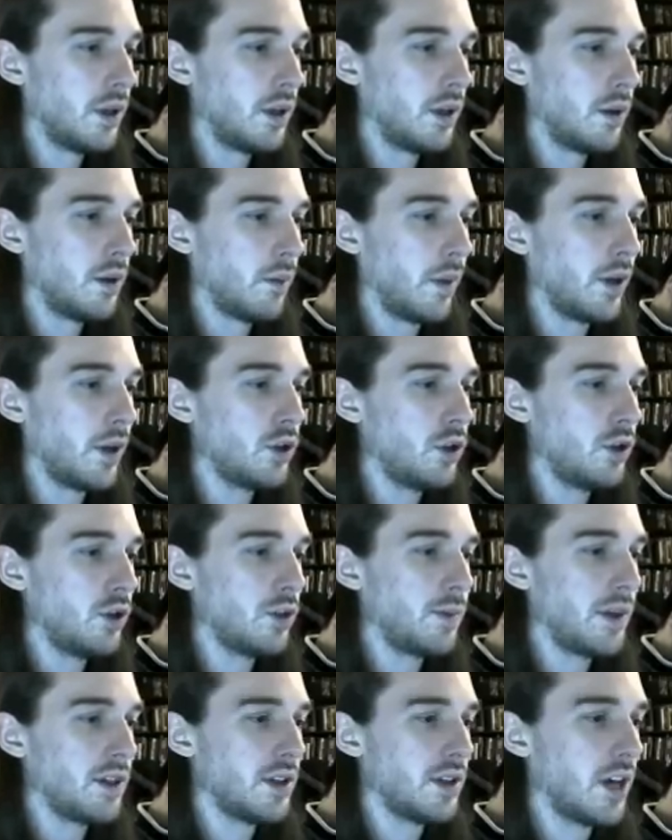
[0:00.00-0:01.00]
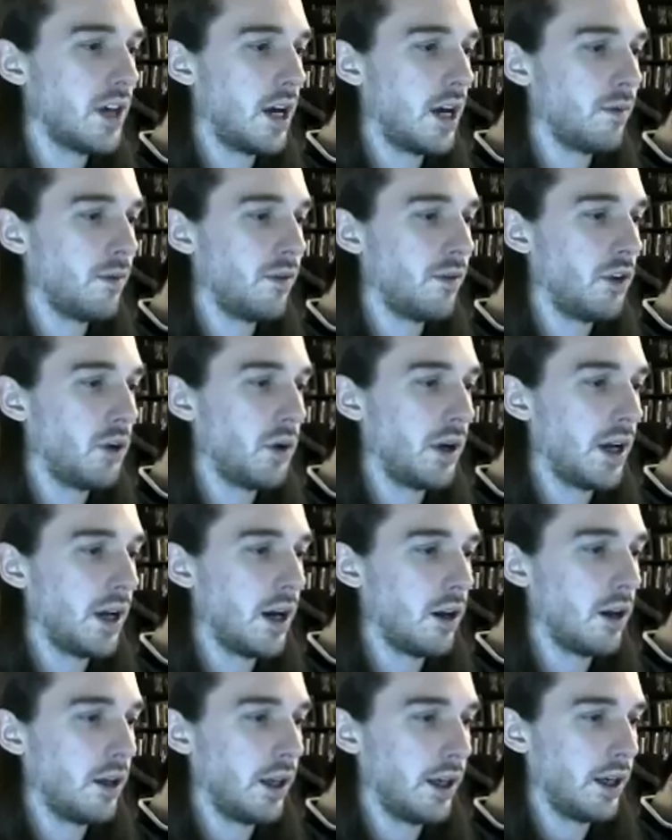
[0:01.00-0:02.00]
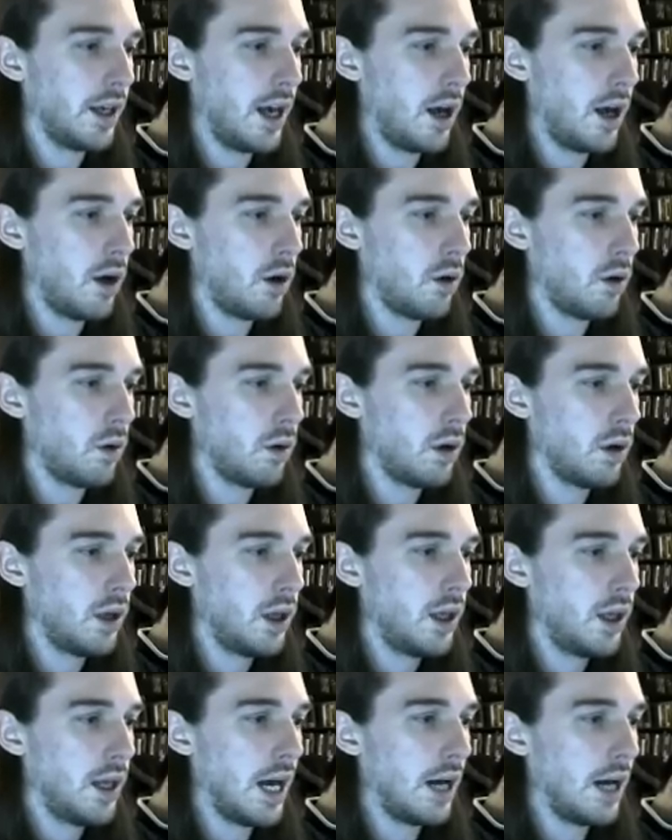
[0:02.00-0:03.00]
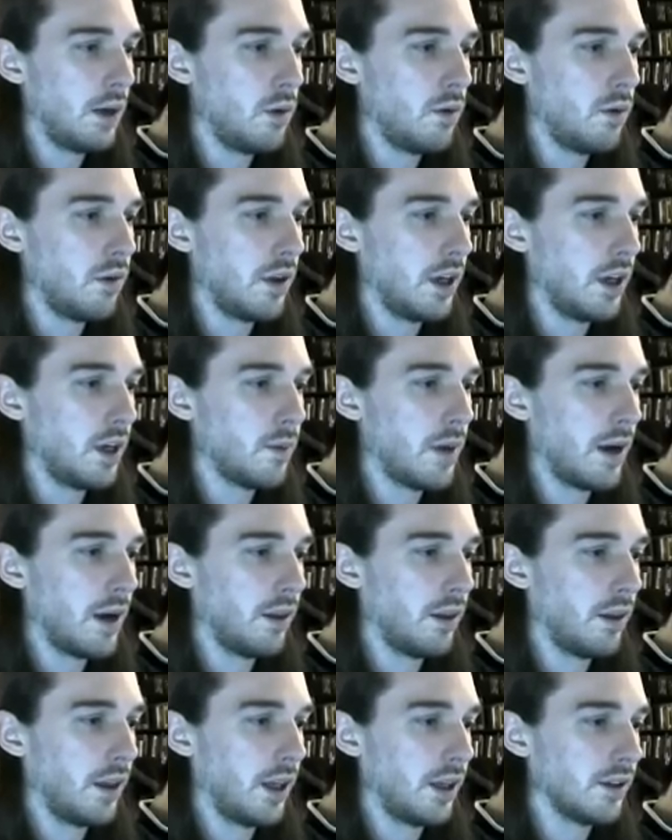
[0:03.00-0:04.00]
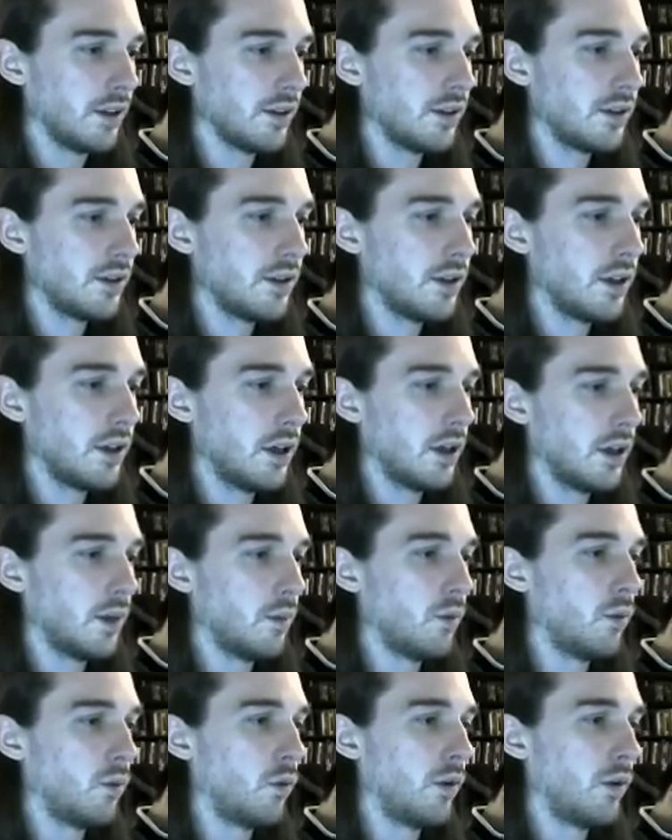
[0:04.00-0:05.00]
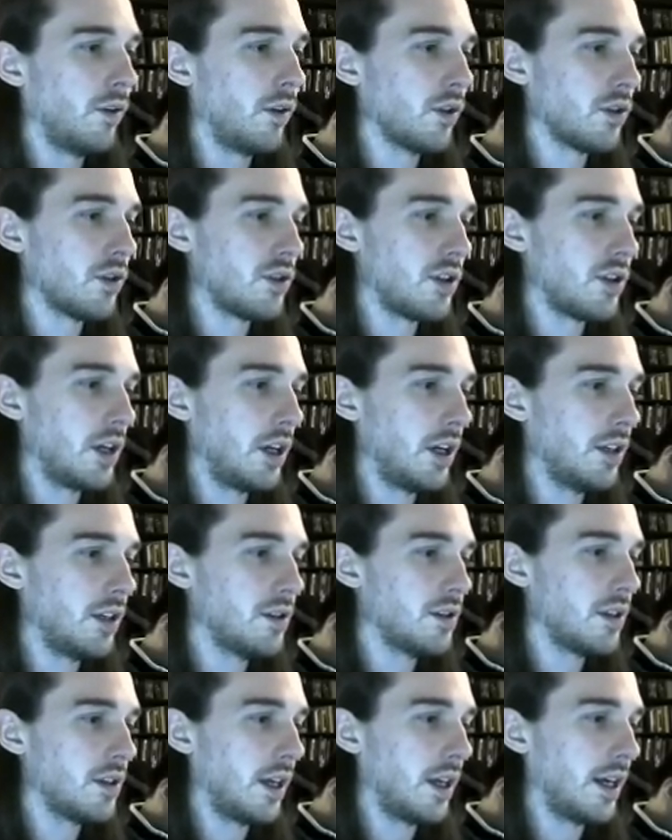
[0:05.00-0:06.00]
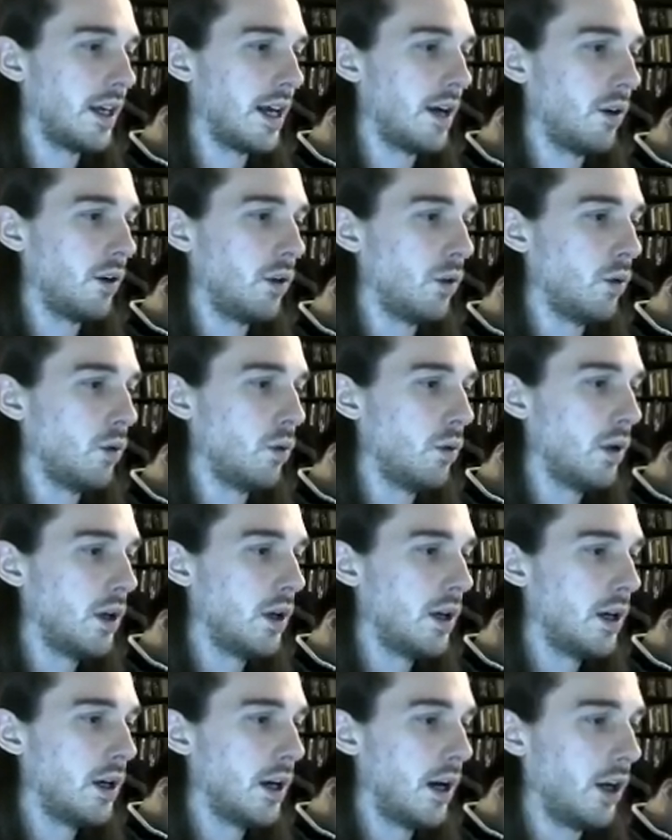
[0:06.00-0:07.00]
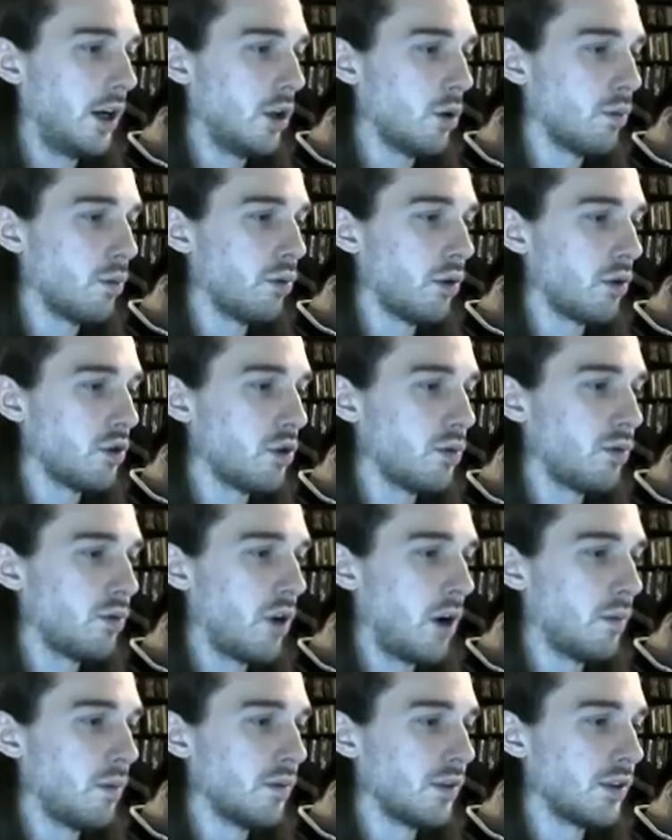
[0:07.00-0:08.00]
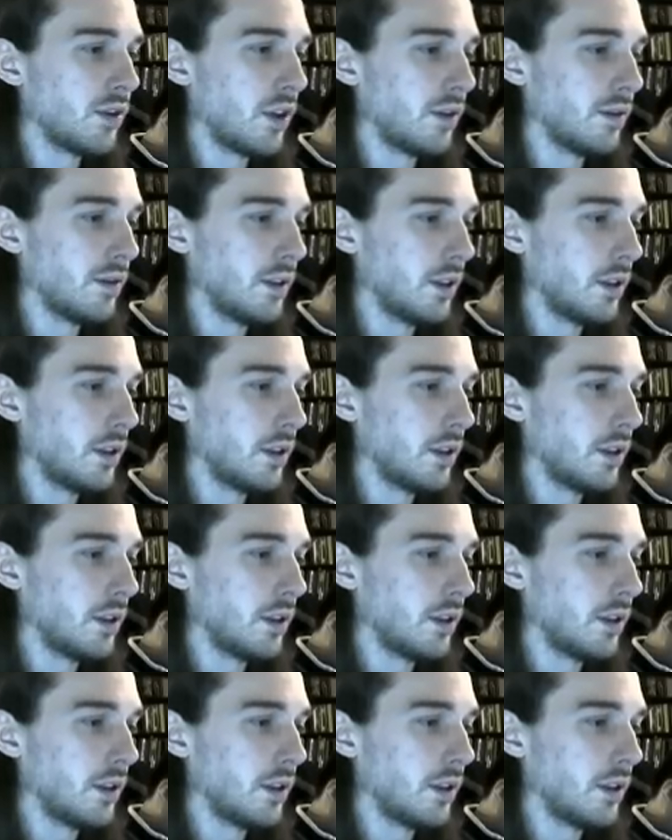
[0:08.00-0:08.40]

make sure you spend time figuring out like how you think about things with your studies, like how you approach problem solving.